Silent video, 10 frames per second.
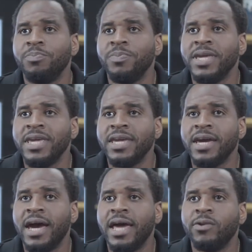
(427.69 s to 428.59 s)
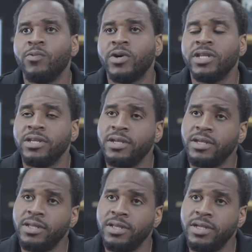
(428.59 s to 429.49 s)
me and one of
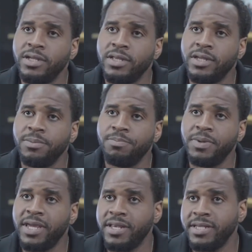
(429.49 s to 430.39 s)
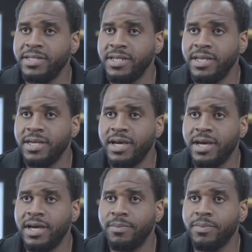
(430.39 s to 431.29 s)
the BADC
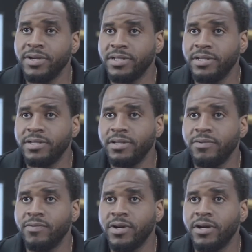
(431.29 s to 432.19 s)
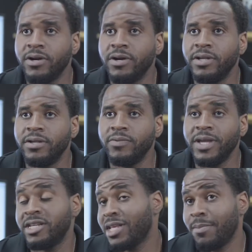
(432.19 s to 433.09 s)
persons
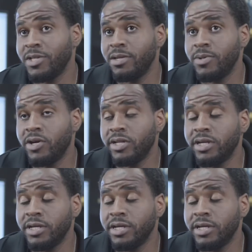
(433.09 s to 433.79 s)
we just happened to be on